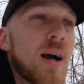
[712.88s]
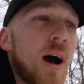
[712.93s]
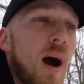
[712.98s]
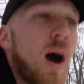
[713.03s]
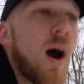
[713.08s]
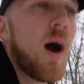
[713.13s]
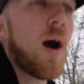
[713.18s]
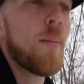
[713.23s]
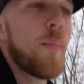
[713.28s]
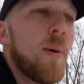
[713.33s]

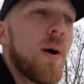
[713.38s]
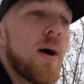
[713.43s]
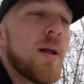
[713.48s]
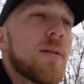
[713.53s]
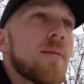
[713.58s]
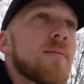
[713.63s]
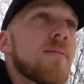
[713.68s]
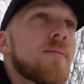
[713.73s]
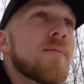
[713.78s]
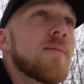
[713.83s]
But
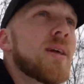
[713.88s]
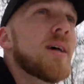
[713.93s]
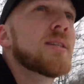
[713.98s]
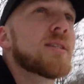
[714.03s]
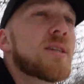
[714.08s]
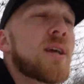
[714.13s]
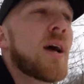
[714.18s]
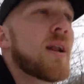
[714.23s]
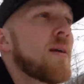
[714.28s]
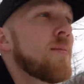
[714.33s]
that's
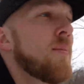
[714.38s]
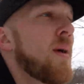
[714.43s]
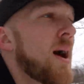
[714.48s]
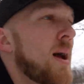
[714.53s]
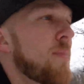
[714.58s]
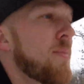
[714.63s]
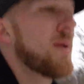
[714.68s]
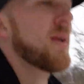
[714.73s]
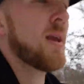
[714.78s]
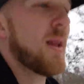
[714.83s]
kind of my
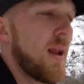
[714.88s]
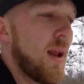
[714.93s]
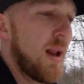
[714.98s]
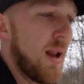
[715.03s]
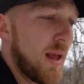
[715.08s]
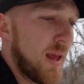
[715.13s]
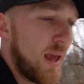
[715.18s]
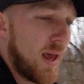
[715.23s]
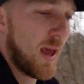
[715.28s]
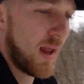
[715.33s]
opinion, and
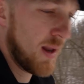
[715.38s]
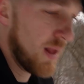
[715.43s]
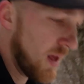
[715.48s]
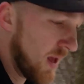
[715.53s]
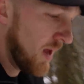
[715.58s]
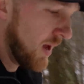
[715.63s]
again,